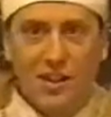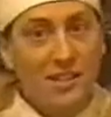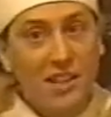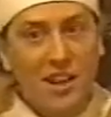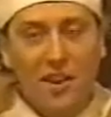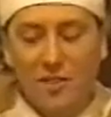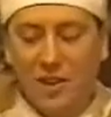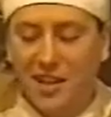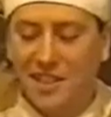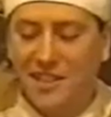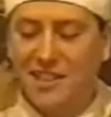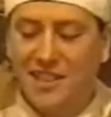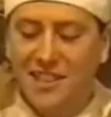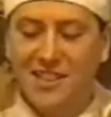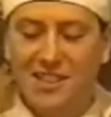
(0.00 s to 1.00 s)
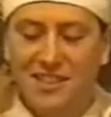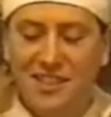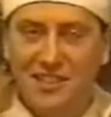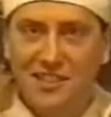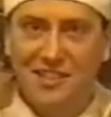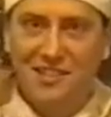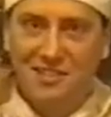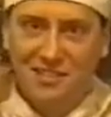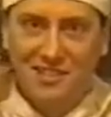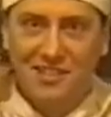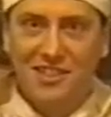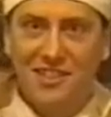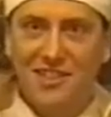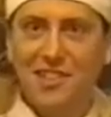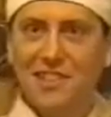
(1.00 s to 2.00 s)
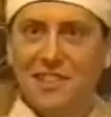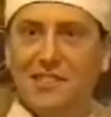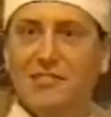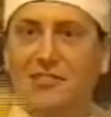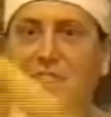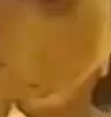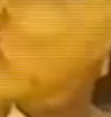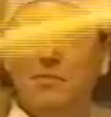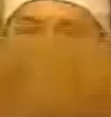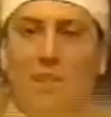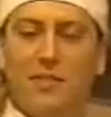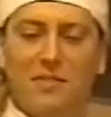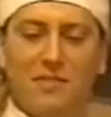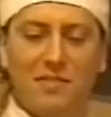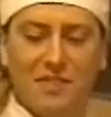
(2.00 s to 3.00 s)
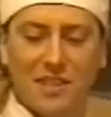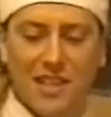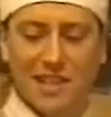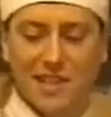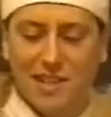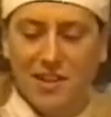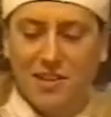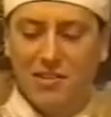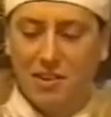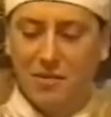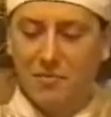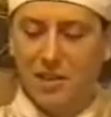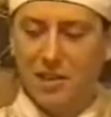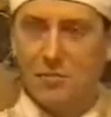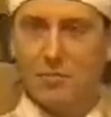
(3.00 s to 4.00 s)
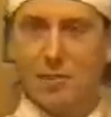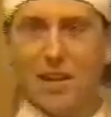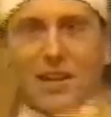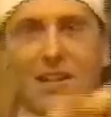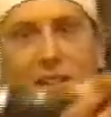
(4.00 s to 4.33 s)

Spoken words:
on the screen that these colour up much better with the balsam